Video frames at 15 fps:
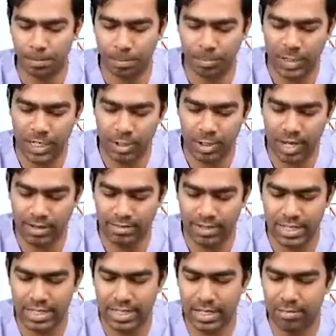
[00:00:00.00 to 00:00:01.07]
Then you have
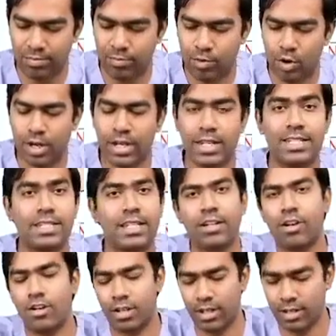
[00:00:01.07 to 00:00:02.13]
subfornicial
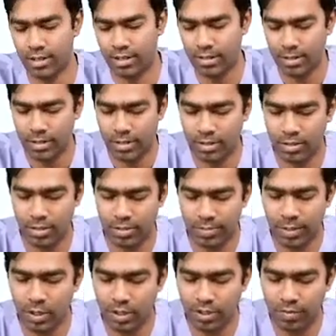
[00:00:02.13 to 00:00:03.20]
organ. So it's
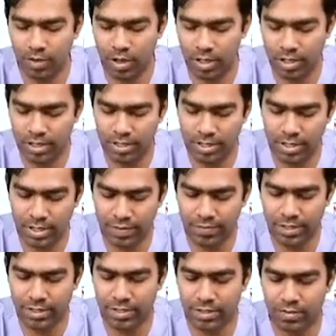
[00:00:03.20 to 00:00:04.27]
below the fornix. This is
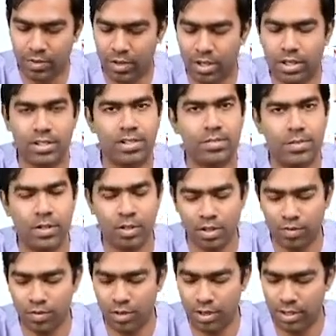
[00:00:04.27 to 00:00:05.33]
FX fornix. It's below the
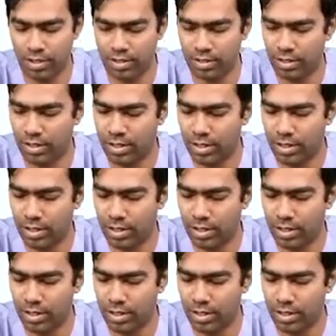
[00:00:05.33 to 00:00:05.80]
fornix.